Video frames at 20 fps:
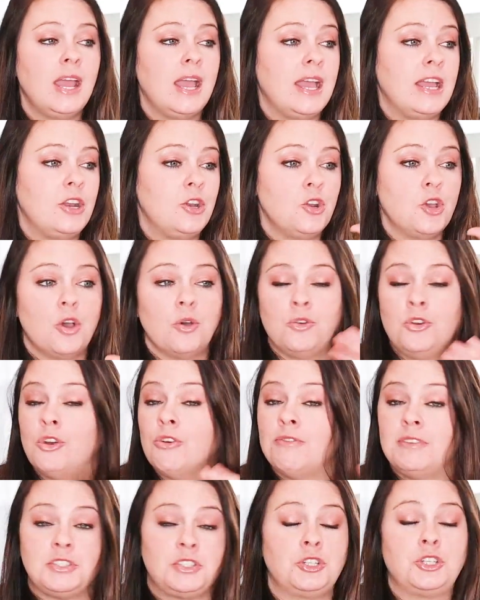and
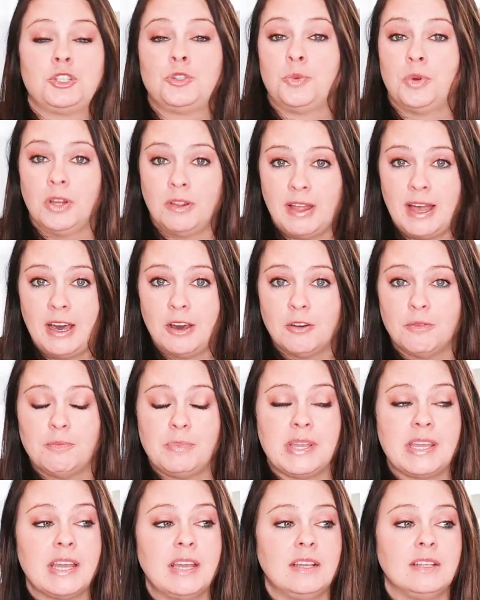no visitors were allowed
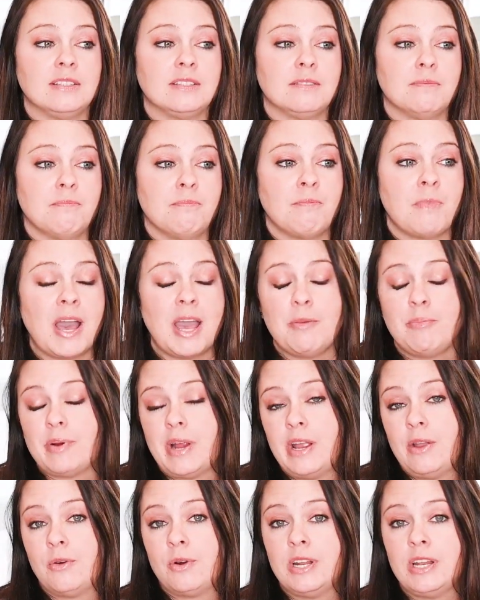because my
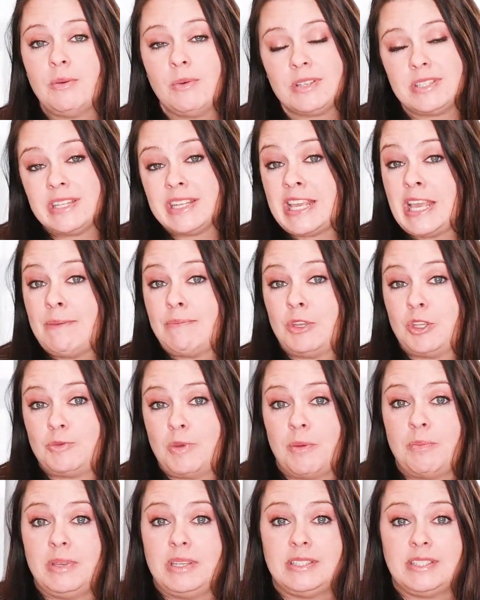priority was to keep those
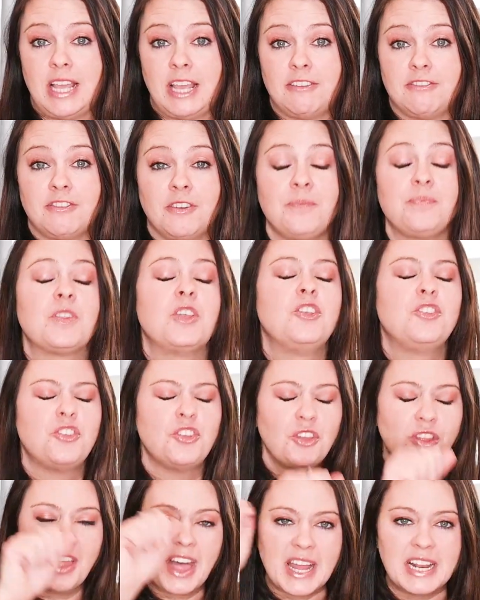puppies safe.
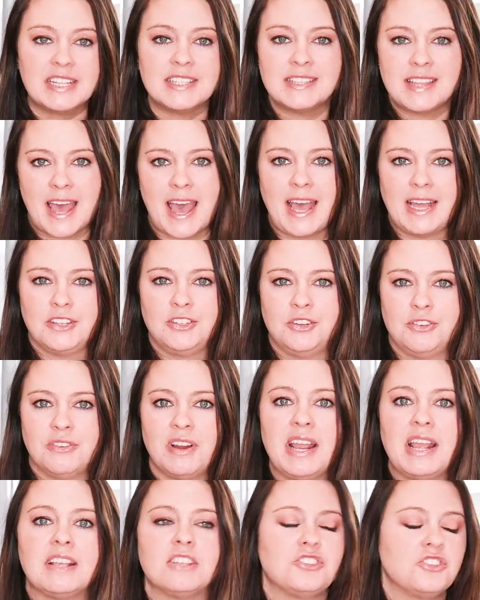So that is that,
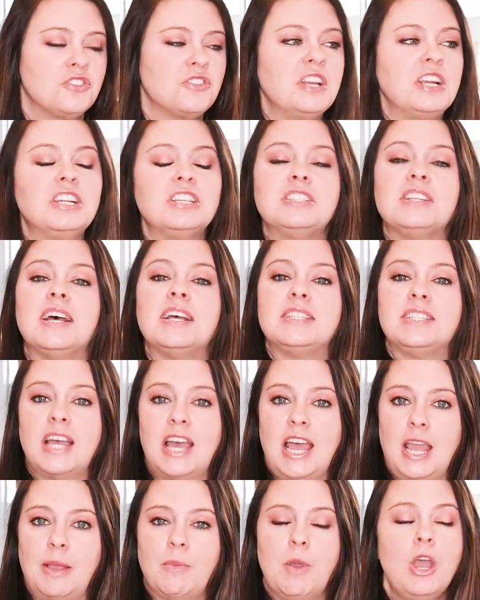right? So there's that
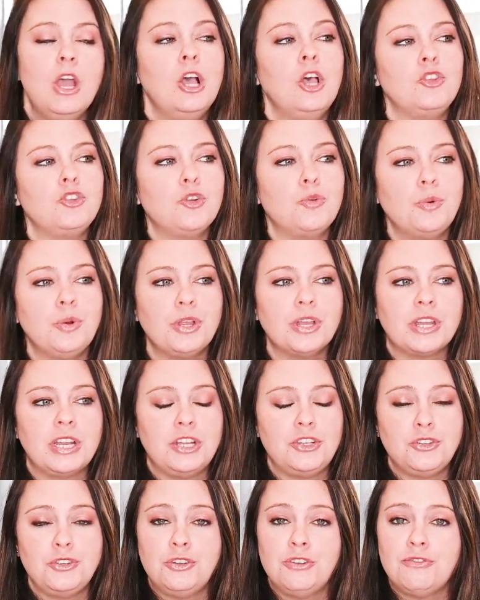time. So we're looking
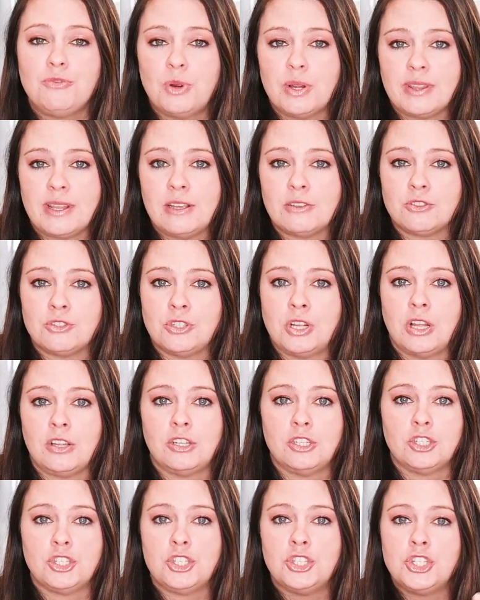at $2,000 to
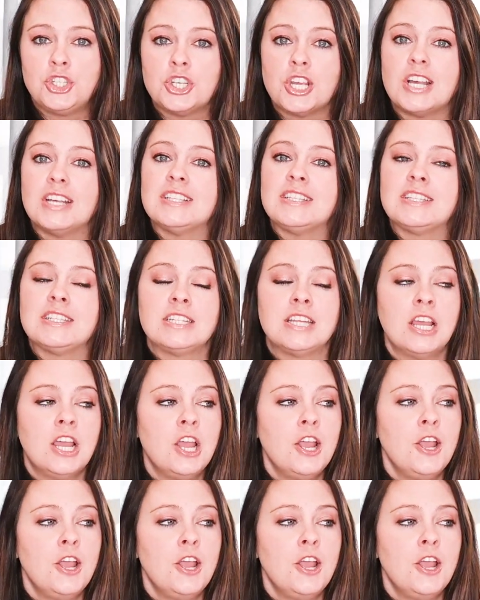$4,000 just